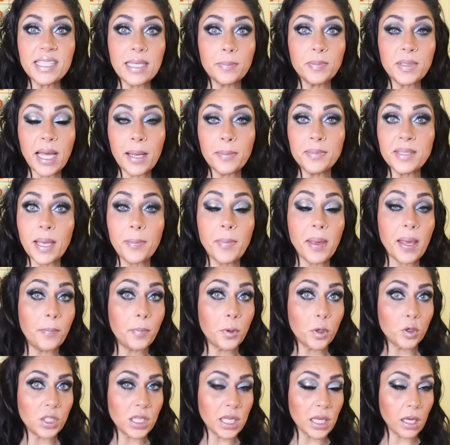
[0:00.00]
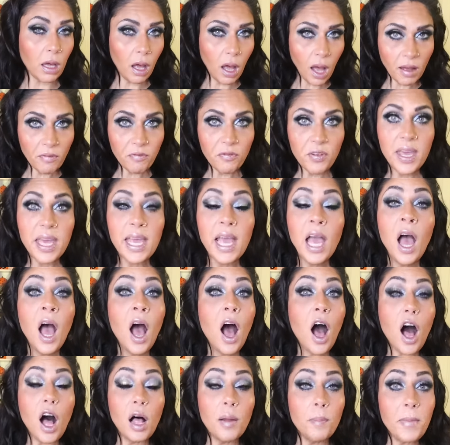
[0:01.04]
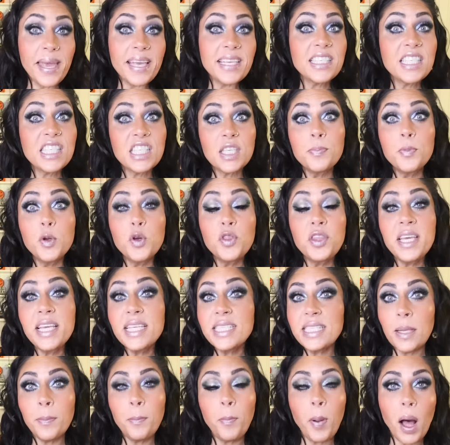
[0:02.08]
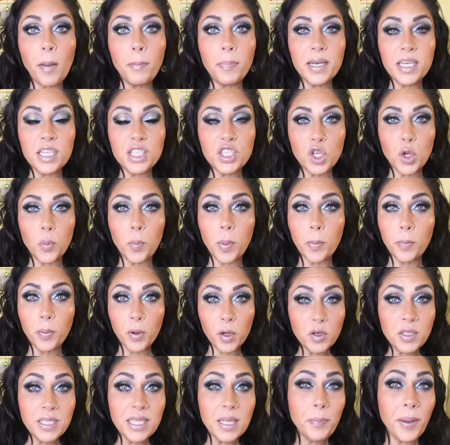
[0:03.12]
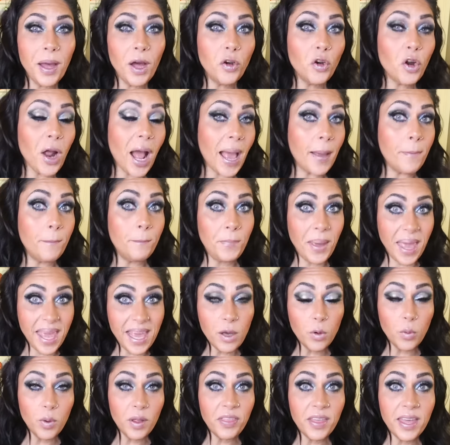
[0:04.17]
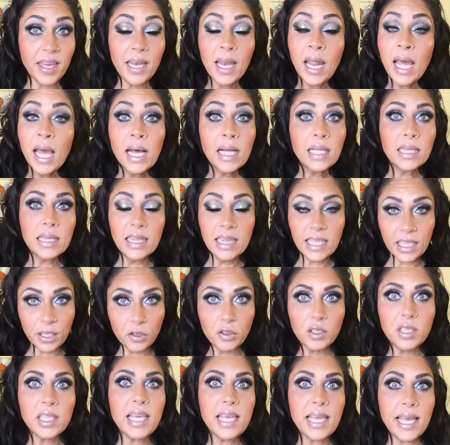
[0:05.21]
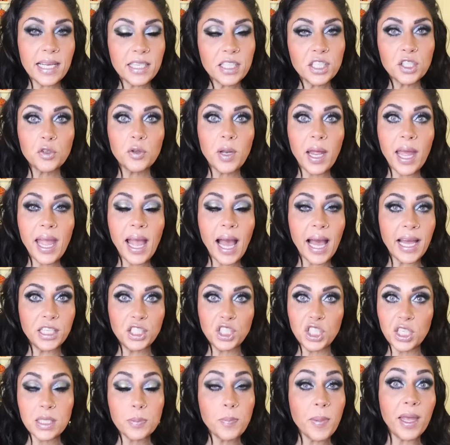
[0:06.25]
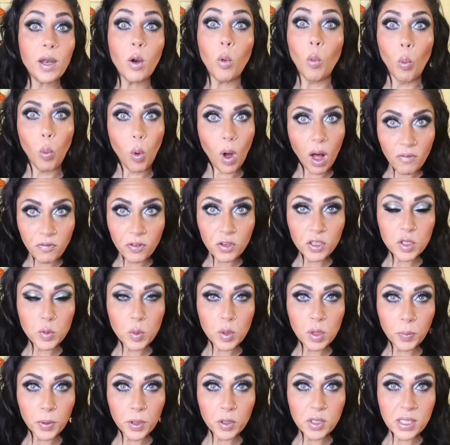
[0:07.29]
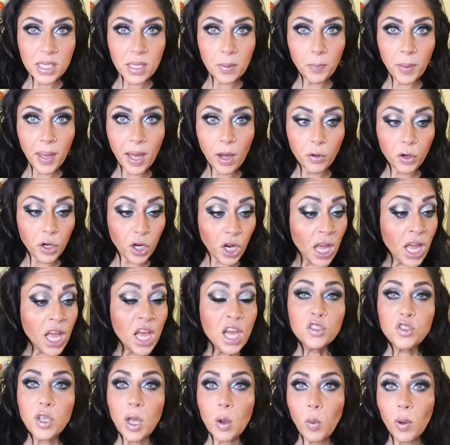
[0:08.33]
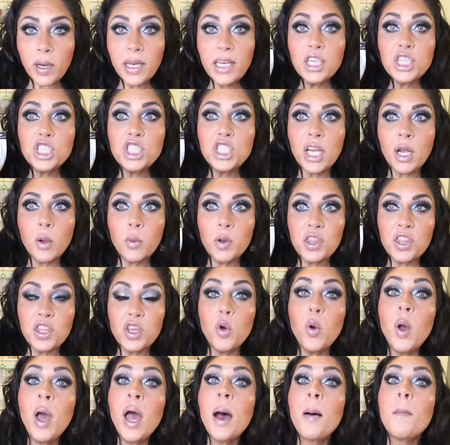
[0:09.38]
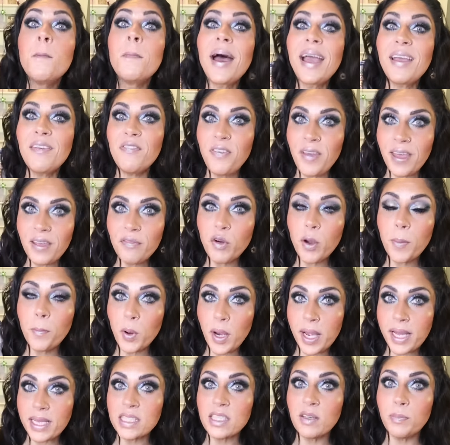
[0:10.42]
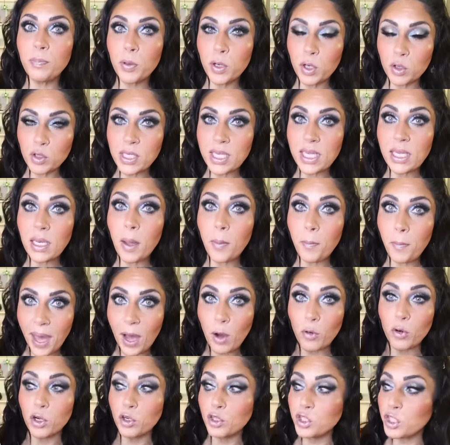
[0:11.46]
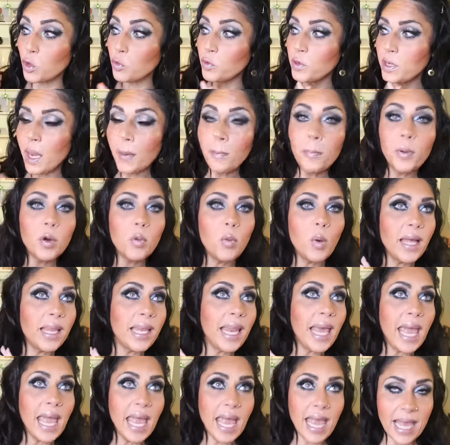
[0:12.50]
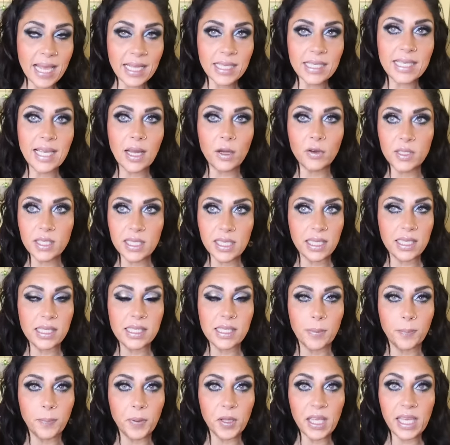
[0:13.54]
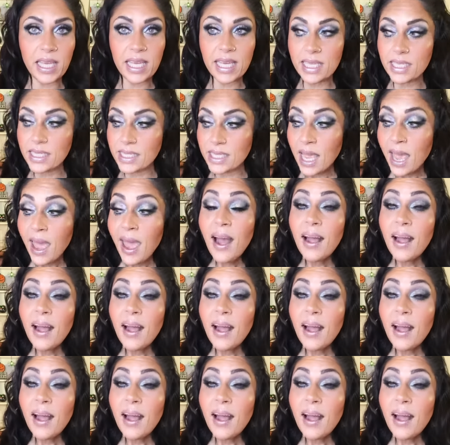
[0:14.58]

Sometimes I make protein coffee. I'll make smoothies and pop in a scoop of protein powder. I bake with it. Literally yesterday, I just made waffles with protein powder. So I wanted to share with you my favorite brands of protein powder. So number one, hands down is Clean Simple Eats.